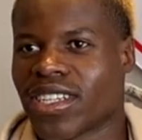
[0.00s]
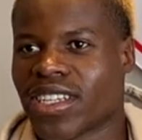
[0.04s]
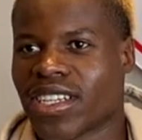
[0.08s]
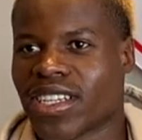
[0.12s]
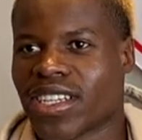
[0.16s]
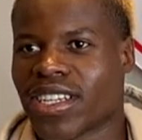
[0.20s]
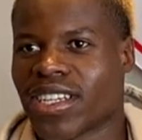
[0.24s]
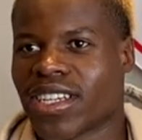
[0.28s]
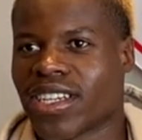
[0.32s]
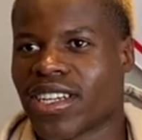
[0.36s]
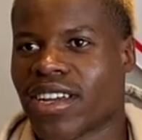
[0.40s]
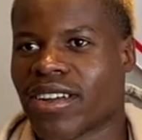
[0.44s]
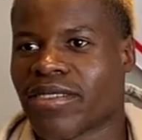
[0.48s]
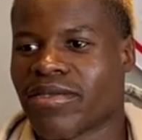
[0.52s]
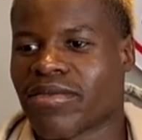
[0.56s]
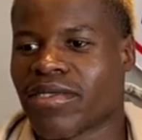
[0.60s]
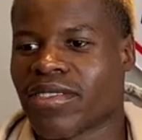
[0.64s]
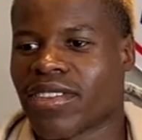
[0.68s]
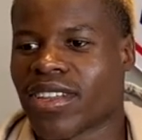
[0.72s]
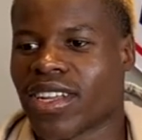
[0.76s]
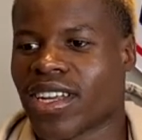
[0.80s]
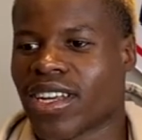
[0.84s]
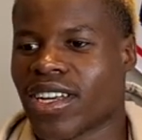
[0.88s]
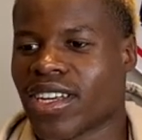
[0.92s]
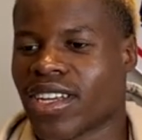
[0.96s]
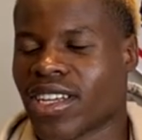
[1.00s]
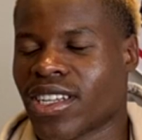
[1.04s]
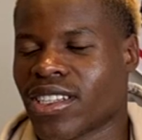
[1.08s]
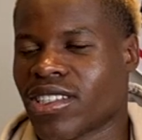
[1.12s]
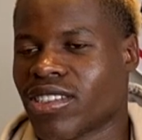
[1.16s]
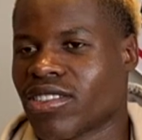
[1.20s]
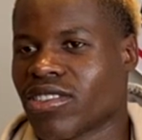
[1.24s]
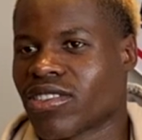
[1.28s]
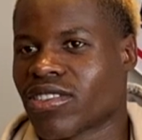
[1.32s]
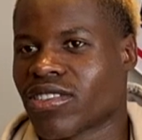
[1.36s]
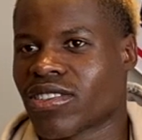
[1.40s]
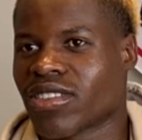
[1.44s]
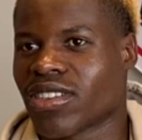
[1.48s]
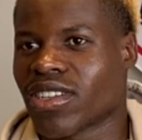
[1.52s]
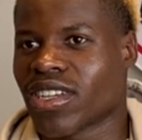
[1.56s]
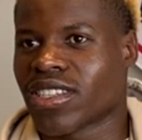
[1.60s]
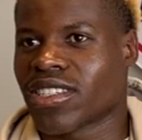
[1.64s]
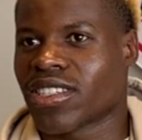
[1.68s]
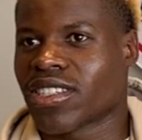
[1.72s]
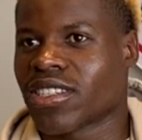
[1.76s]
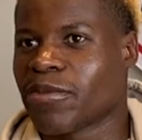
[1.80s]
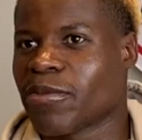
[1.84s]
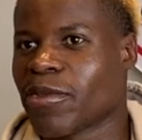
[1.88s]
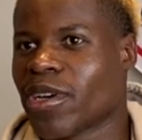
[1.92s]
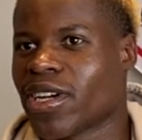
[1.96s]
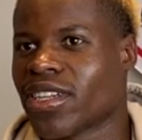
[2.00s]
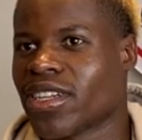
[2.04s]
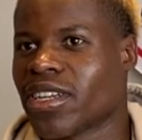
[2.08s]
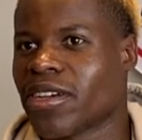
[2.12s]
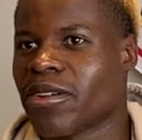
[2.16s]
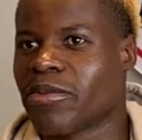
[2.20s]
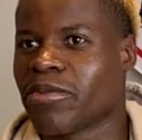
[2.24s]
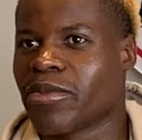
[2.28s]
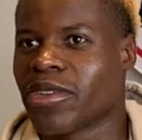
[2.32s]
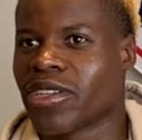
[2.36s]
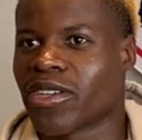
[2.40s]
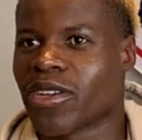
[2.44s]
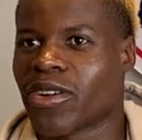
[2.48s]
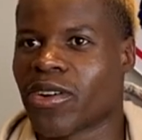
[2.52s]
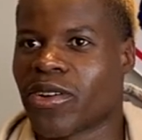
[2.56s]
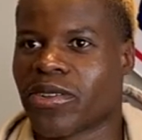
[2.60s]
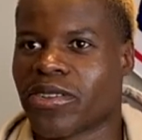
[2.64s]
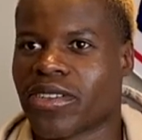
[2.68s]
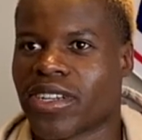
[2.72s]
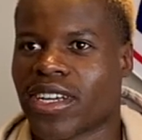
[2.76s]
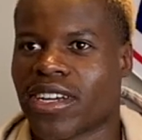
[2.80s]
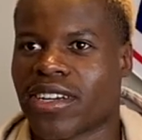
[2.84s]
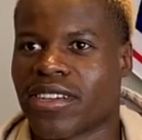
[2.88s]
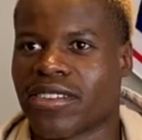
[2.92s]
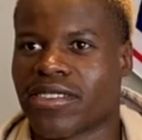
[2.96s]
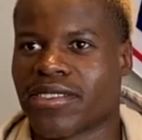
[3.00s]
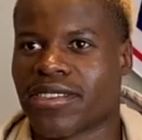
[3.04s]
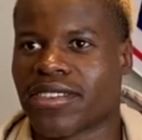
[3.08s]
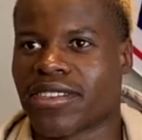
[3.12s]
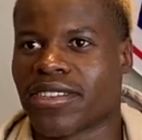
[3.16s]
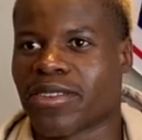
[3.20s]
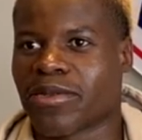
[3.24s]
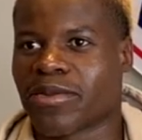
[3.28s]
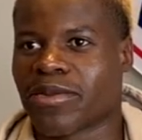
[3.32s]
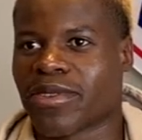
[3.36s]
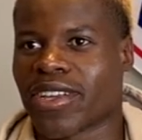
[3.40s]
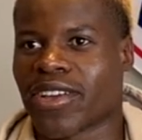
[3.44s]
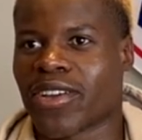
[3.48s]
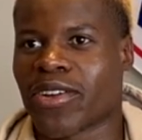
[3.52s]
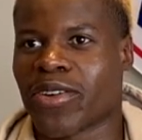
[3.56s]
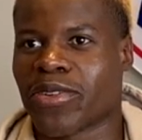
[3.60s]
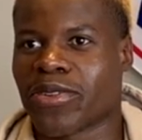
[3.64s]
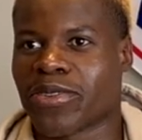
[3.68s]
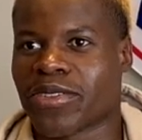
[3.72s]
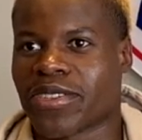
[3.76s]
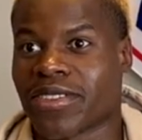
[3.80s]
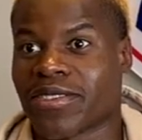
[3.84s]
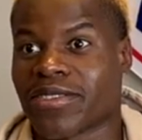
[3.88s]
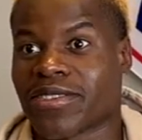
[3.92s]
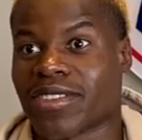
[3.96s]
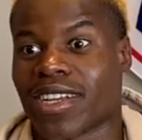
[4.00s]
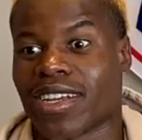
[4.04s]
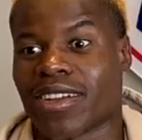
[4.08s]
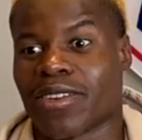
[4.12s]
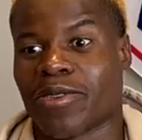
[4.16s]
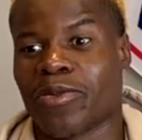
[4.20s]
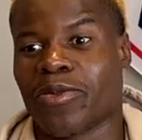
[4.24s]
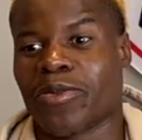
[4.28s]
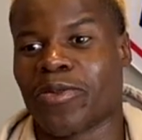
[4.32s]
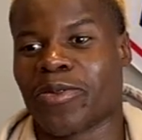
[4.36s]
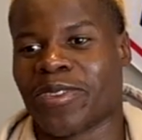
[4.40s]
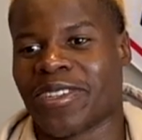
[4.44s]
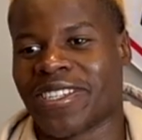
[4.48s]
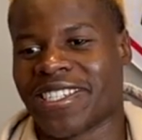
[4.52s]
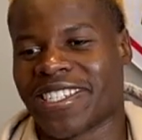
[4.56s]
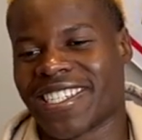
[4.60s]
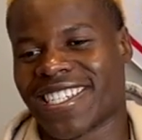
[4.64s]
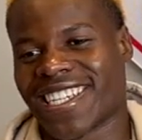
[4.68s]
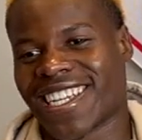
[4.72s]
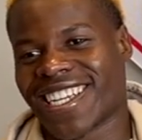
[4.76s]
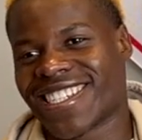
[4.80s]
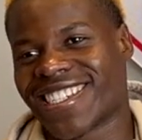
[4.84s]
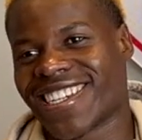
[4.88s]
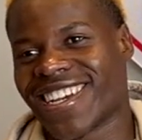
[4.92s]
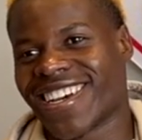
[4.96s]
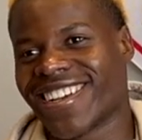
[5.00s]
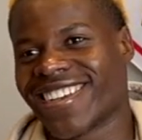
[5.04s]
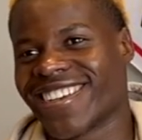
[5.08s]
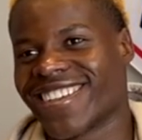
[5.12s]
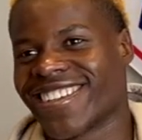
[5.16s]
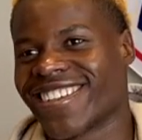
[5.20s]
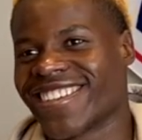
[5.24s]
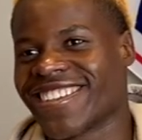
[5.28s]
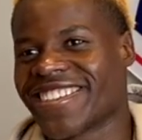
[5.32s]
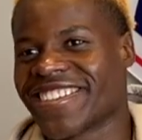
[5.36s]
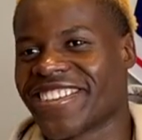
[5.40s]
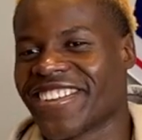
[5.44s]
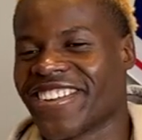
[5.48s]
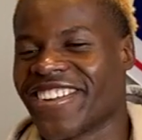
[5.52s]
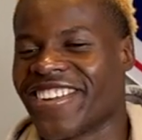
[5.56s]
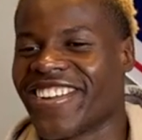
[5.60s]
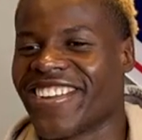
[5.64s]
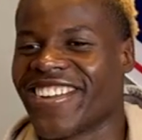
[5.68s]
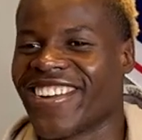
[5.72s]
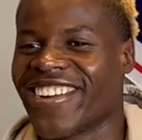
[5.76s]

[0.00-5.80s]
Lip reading: And then after that, I see my name being called out, you know, with the coach. I was like, ooh, this is exciting, you know.